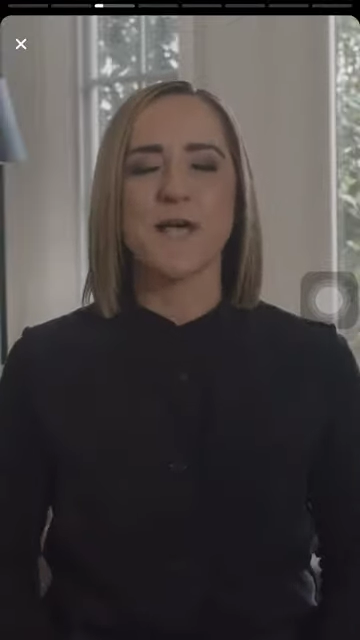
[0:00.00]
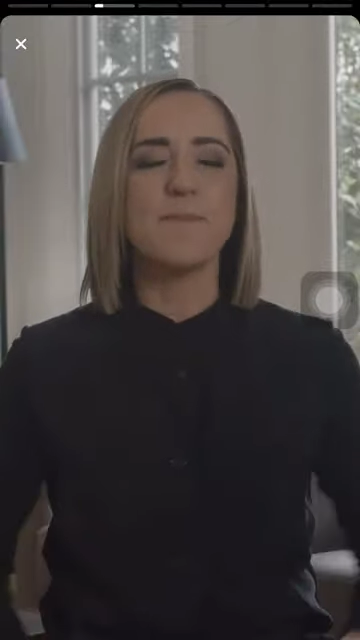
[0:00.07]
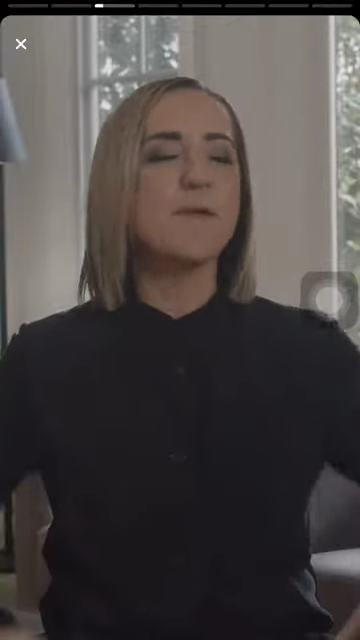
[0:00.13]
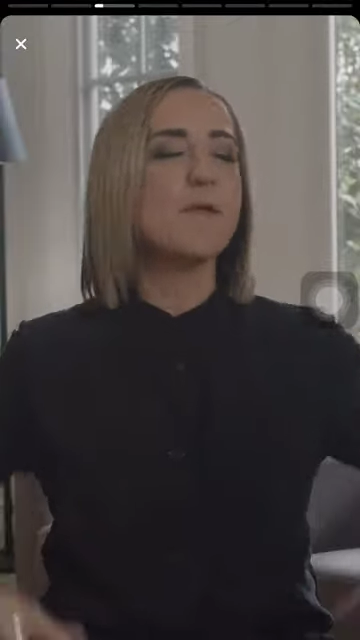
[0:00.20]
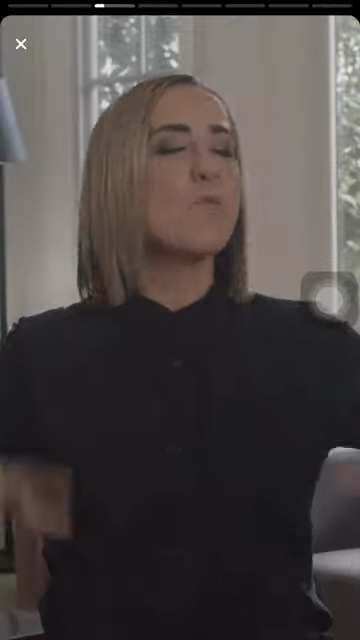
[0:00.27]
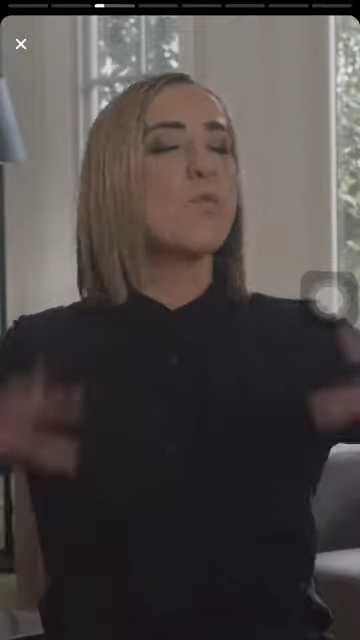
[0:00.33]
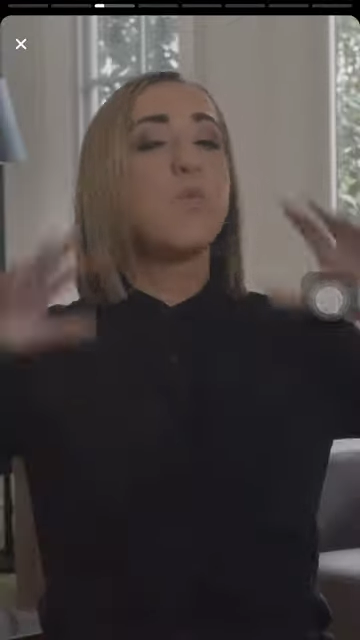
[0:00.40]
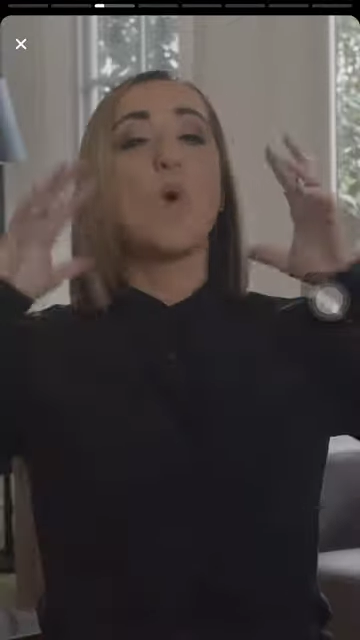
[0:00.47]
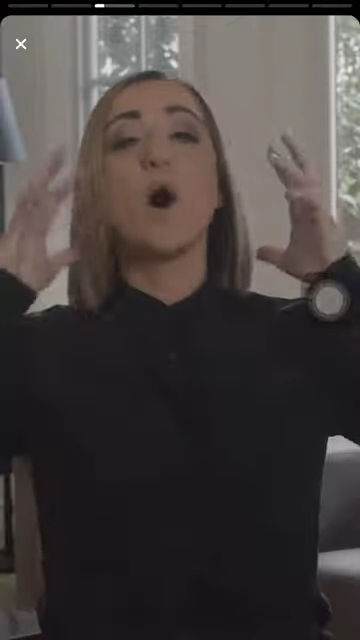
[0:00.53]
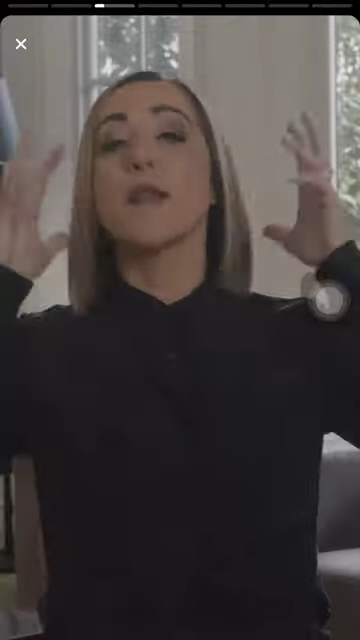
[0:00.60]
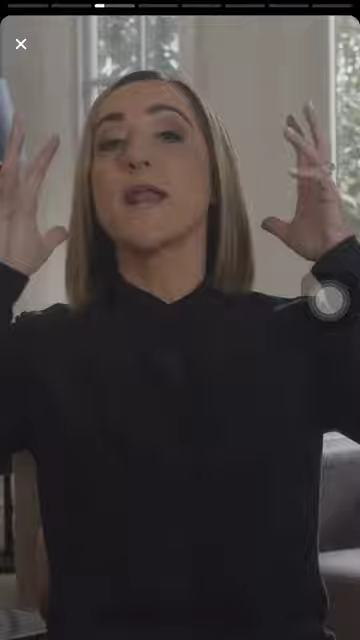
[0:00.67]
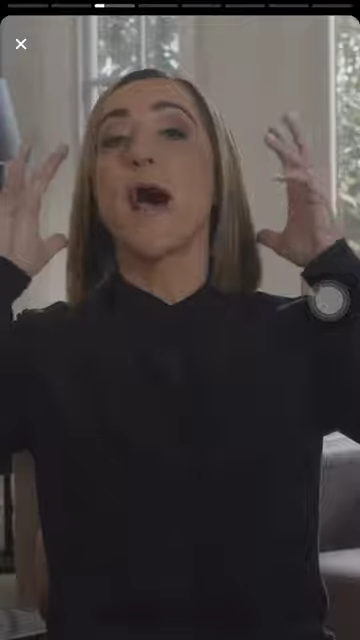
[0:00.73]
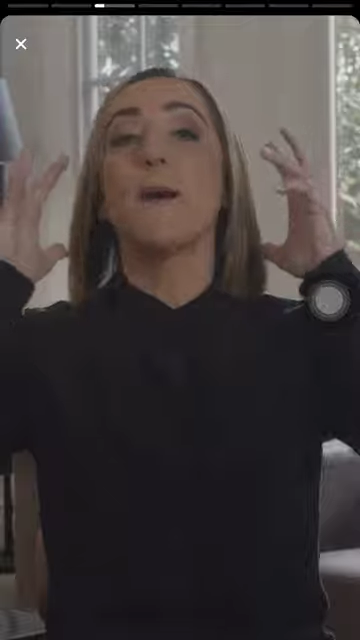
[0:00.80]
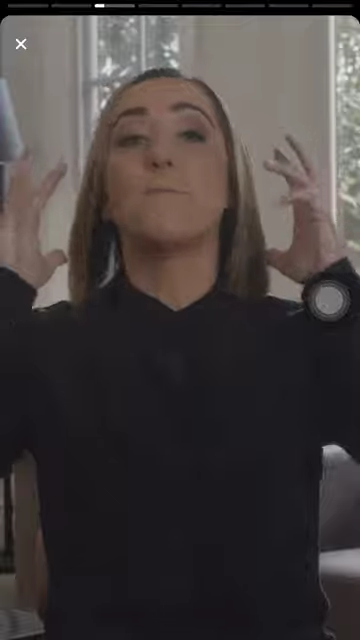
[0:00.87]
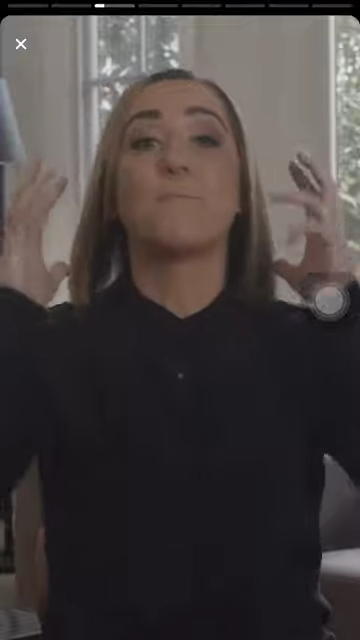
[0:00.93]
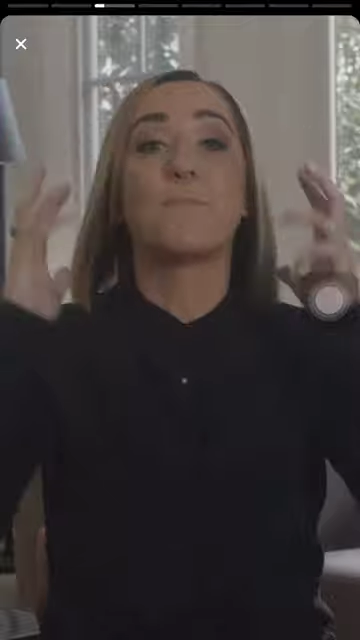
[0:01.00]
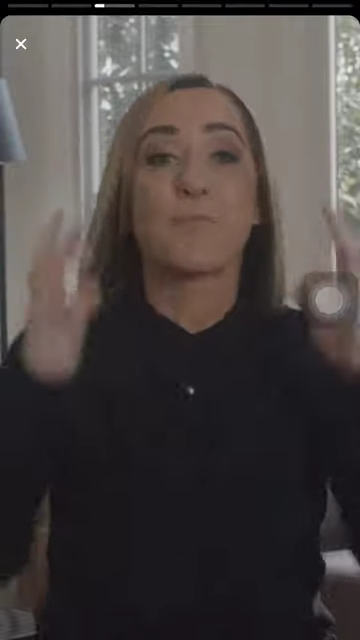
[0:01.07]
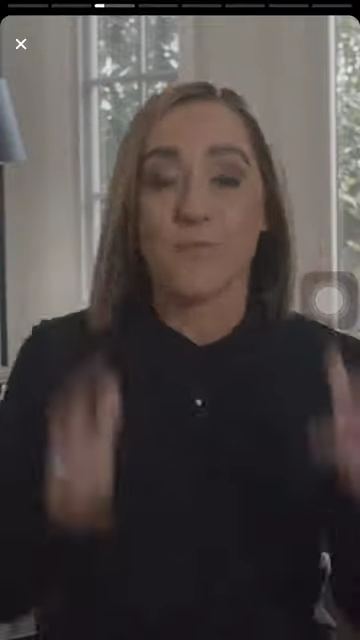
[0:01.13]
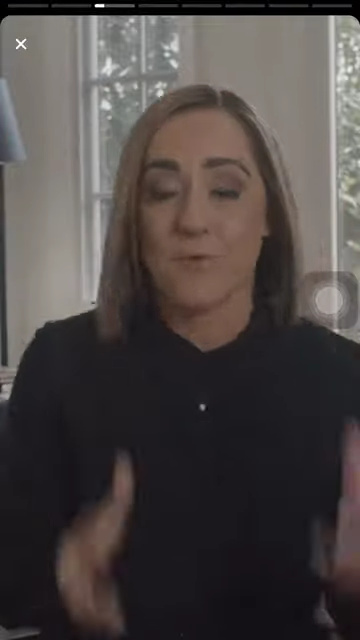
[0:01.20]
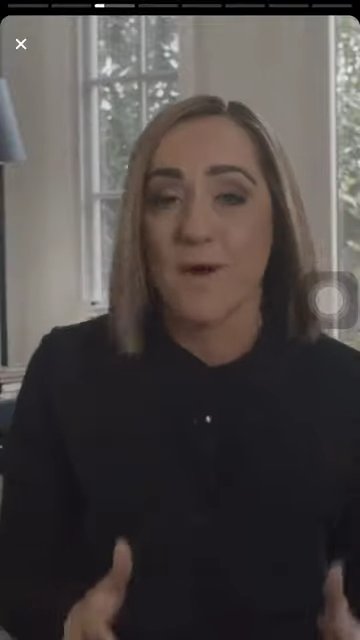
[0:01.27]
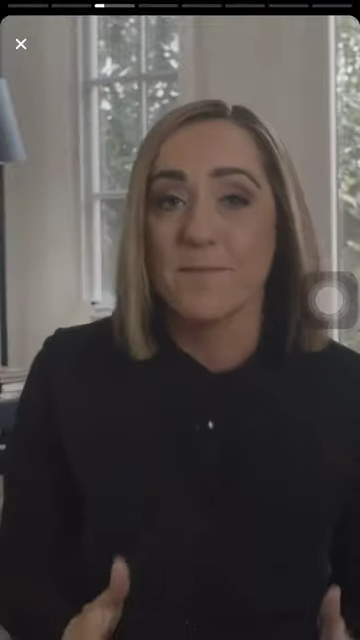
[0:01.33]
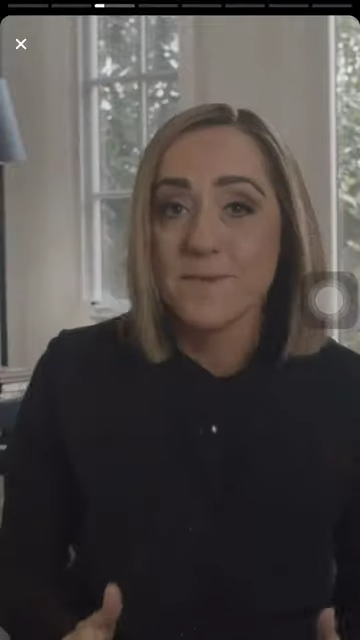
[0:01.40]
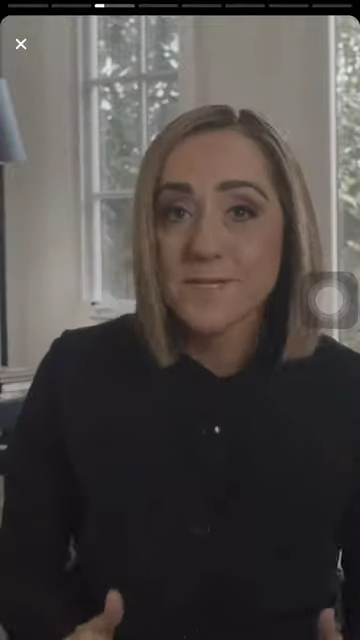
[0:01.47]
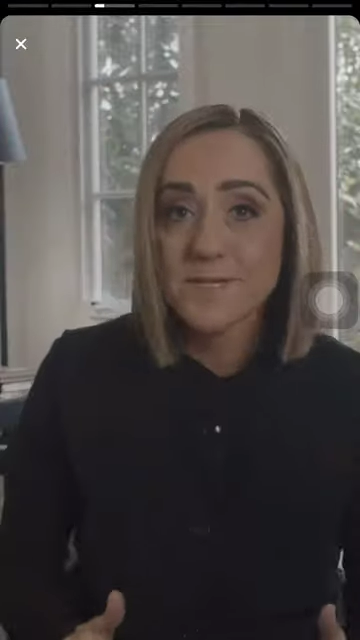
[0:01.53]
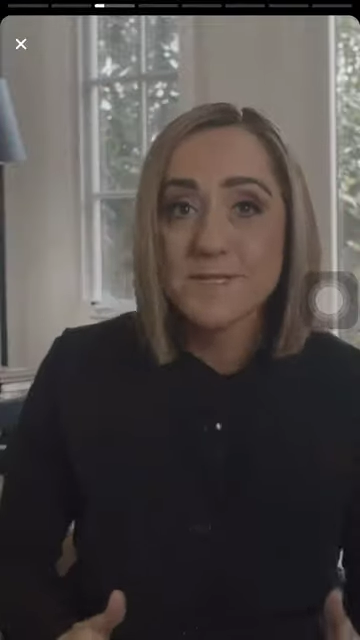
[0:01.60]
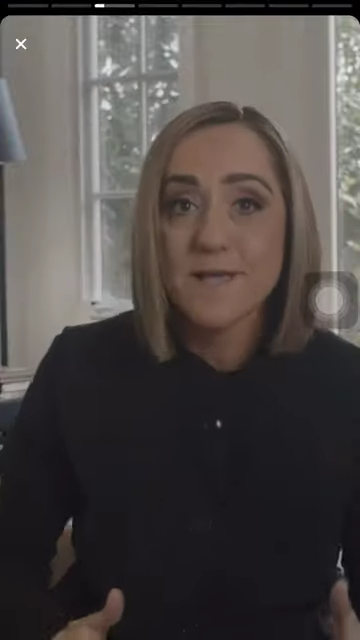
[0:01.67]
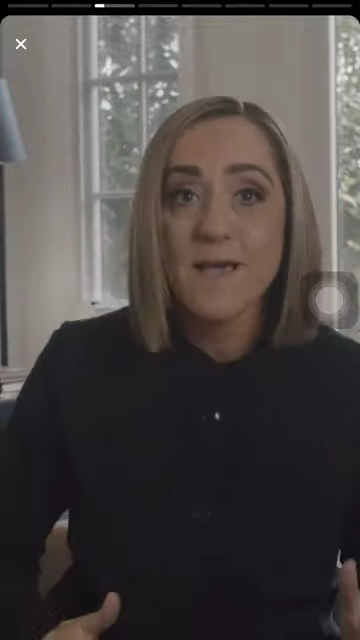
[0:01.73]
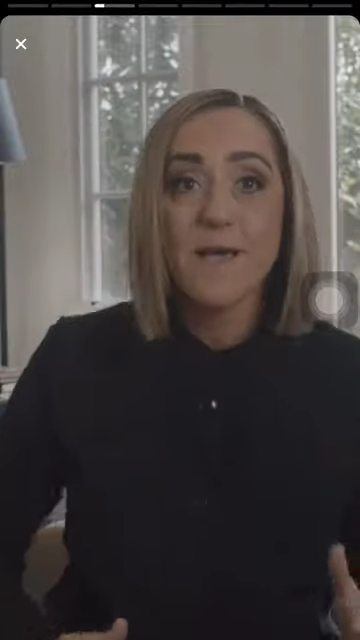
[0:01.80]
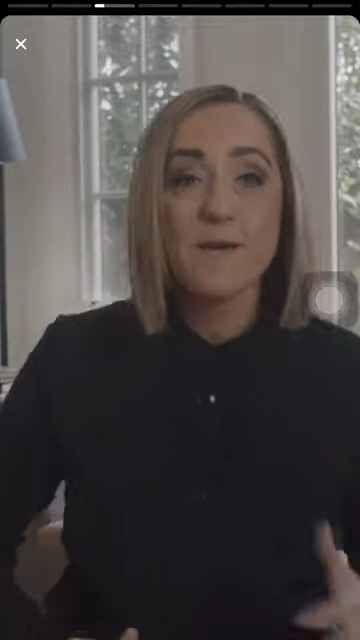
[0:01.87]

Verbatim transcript: I mean, what a promise